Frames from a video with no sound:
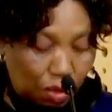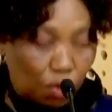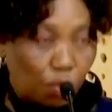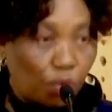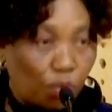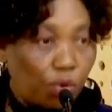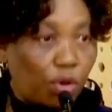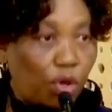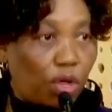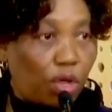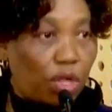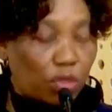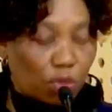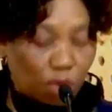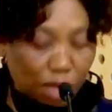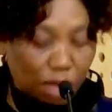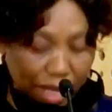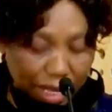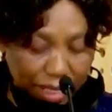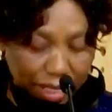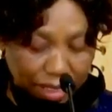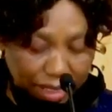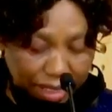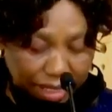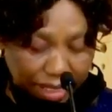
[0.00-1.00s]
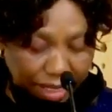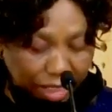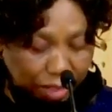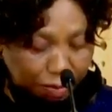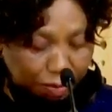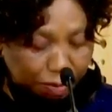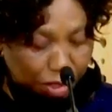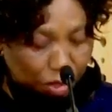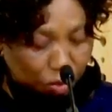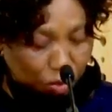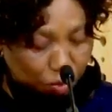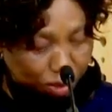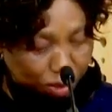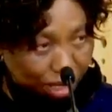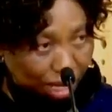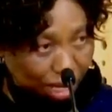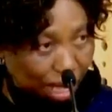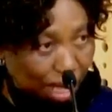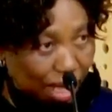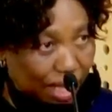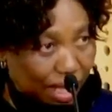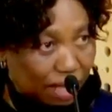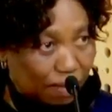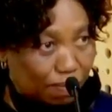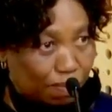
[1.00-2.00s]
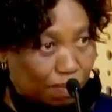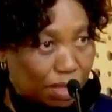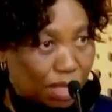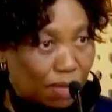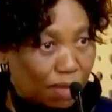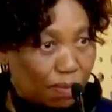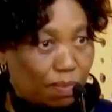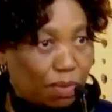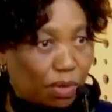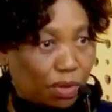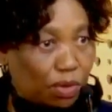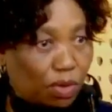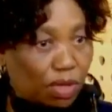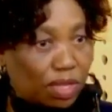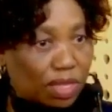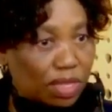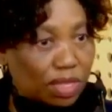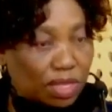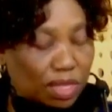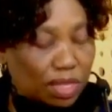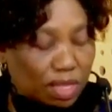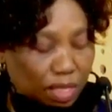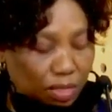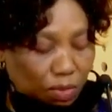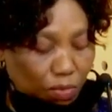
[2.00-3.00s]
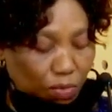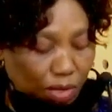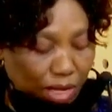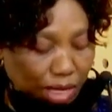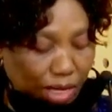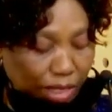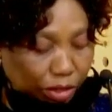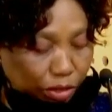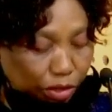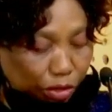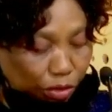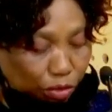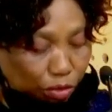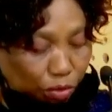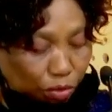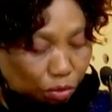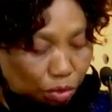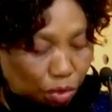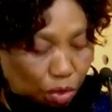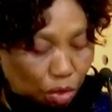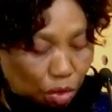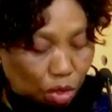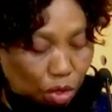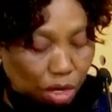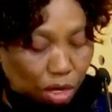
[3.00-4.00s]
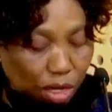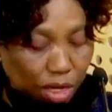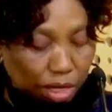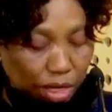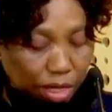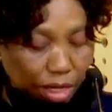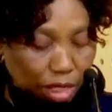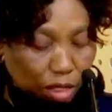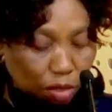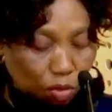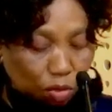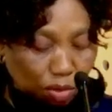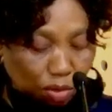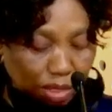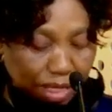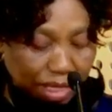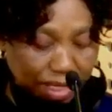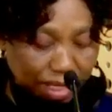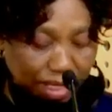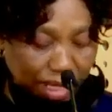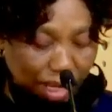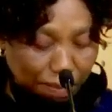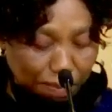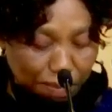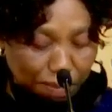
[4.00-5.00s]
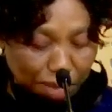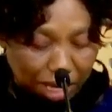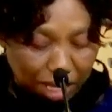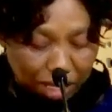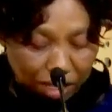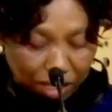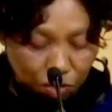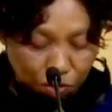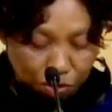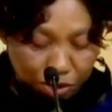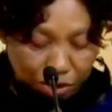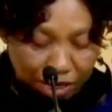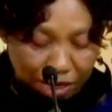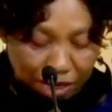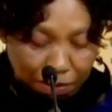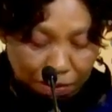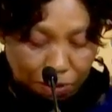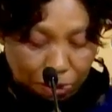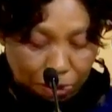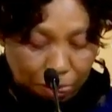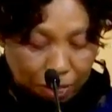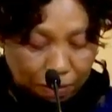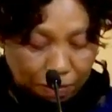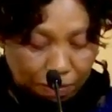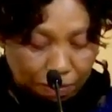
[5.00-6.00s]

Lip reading: We also had engagements with the IEB because indeed we had to relook at our plans with them.